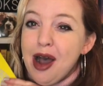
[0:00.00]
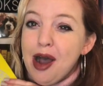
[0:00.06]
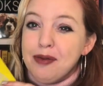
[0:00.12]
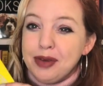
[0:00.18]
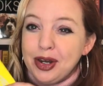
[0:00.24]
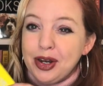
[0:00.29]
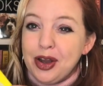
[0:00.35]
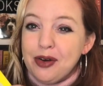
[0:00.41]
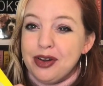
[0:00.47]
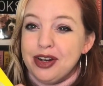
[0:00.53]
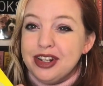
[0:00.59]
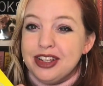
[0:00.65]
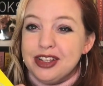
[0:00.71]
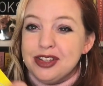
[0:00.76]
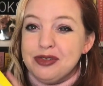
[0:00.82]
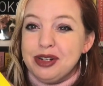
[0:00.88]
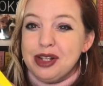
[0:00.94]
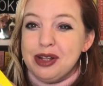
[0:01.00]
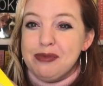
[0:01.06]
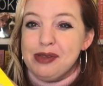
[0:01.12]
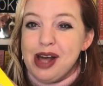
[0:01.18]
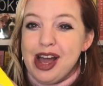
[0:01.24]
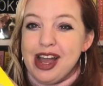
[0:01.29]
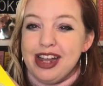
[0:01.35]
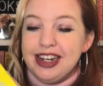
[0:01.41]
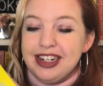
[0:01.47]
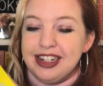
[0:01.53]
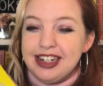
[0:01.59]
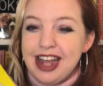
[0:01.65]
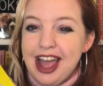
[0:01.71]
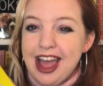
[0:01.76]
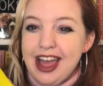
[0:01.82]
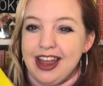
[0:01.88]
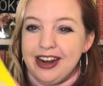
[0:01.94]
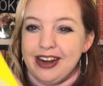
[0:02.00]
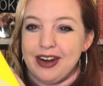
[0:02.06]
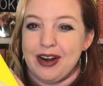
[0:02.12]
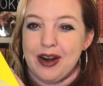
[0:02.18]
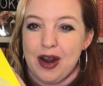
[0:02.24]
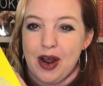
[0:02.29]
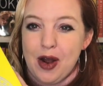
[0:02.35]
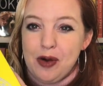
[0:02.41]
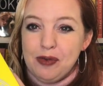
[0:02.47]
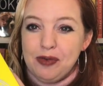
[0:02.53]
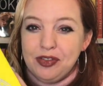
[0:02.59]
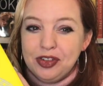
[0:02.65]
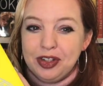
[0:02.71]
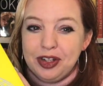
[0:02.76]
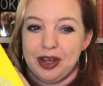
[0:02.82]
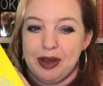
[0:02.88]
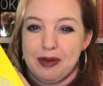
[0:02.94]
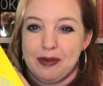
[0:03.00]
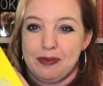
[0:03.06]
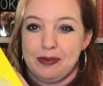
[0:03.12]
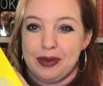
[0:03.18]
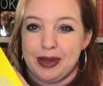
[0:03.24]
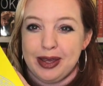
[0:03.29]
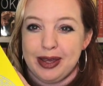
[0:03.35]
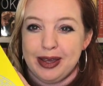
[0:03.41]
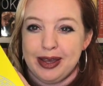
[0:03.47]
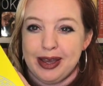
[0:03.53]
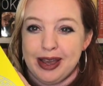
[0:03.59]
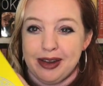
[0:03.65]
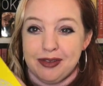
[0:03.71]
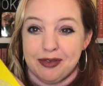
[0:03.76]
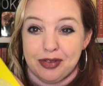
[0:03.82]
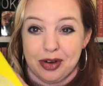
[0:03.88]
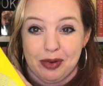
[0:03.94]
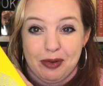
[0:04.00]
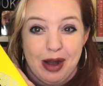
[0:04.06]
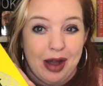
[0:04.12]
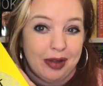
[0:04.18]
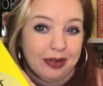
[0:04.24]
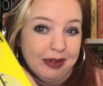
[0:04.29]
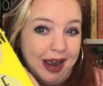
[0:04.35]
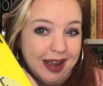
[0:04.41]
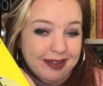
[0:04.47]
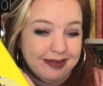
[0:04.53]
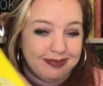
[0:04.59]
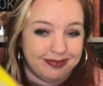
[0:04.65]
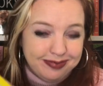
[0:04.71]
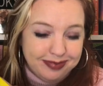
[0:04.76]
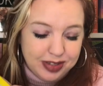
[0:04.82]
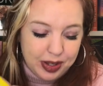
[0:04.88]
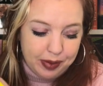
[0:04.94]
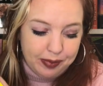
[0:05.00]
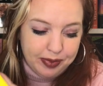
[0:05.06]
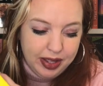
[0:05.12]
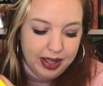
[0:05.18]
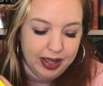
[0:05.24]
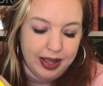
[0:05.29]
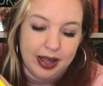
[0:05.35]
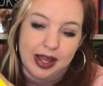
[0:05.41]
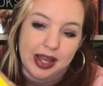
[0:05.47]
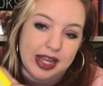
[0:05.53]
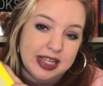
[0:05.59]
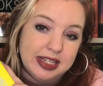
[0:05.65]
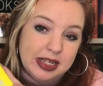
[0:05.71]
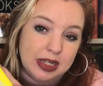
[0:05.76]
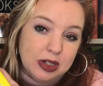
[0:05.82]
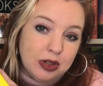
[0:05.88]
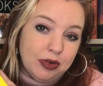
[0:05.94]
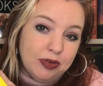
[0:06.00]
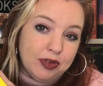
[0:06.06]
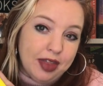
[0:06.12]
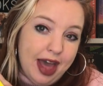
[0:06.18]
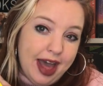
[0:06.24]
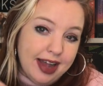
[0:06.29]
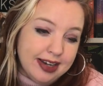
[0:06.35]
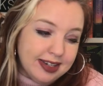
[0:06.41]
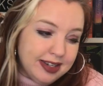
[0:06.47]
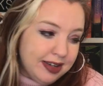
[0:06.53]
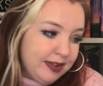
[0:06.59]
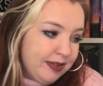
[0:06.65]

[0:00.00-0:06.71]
I'm going to go into this really blind and hopefully be in for a wild ride. So stay tuned for that.